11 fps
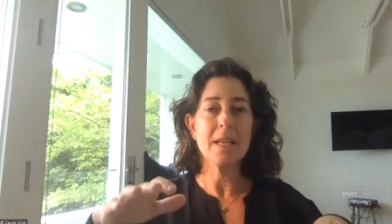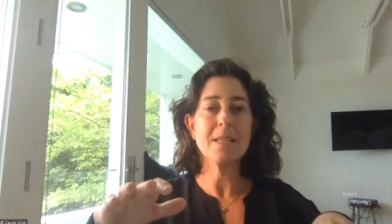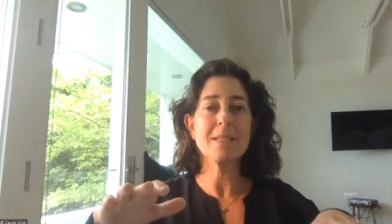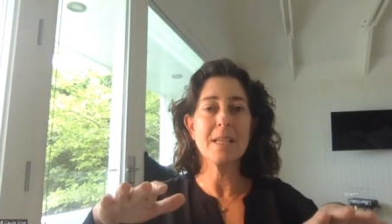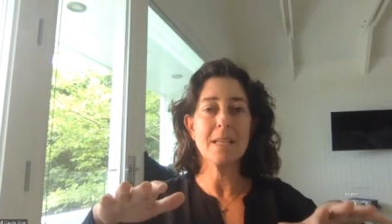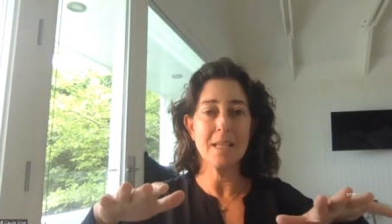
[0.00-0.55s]

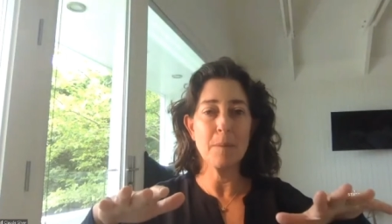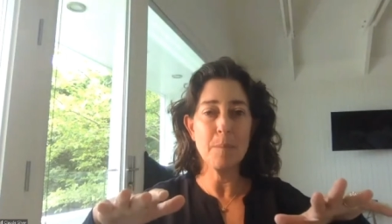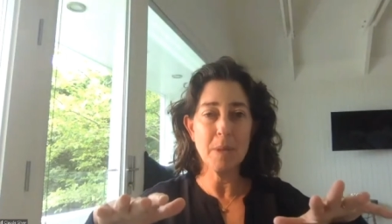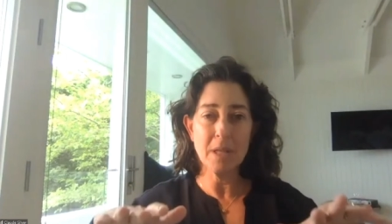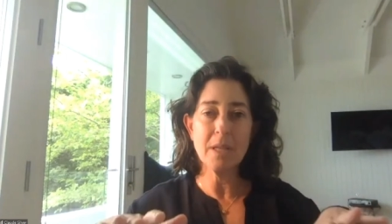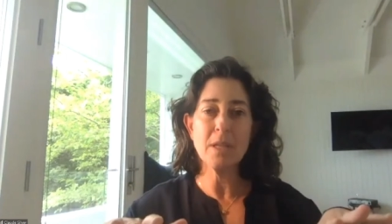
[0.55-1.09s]
is an
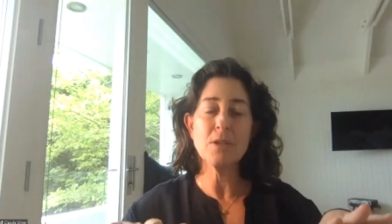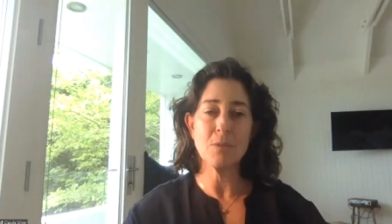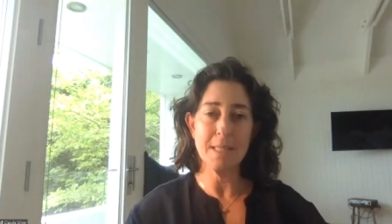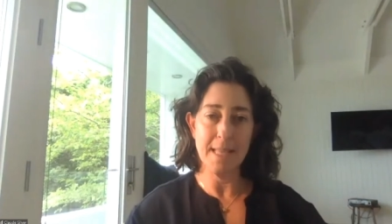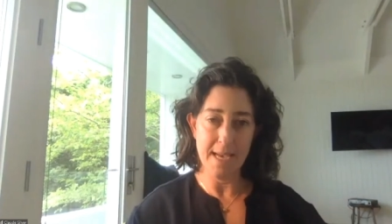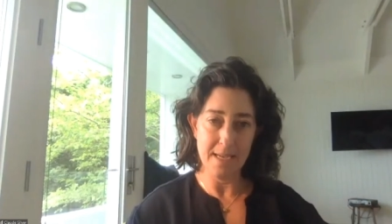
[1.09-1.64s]
ability to
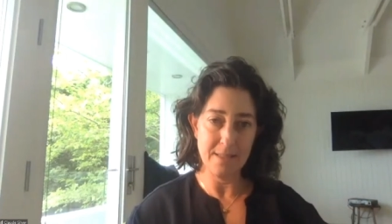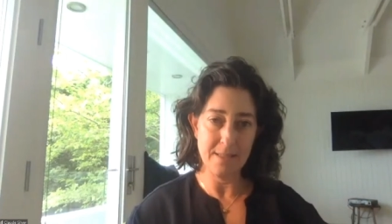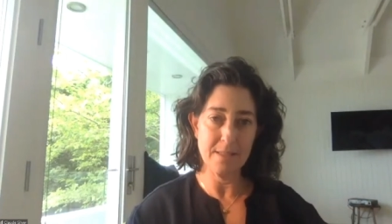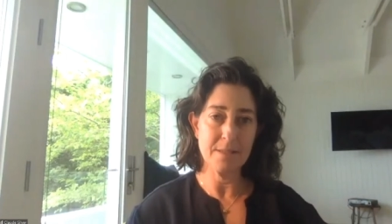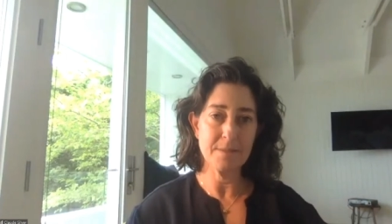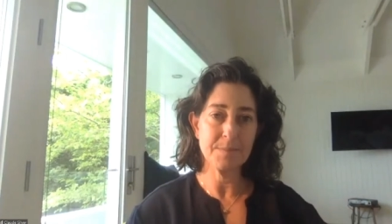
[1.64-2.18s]

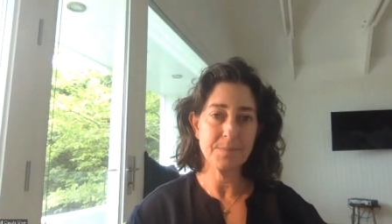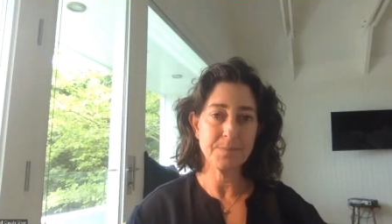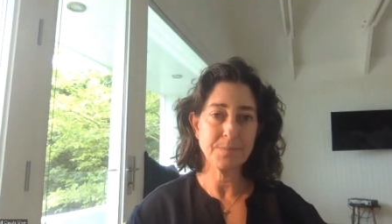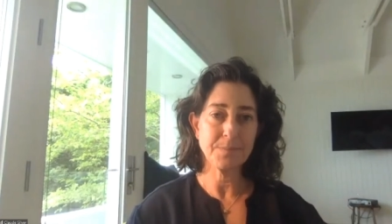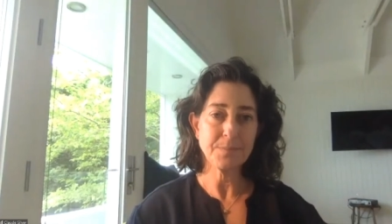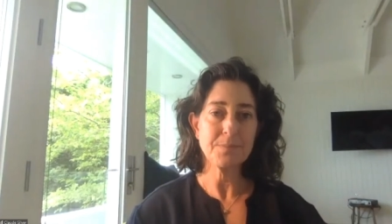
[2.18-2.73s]
relax.
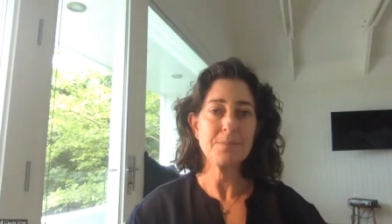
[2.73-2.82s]
Mm.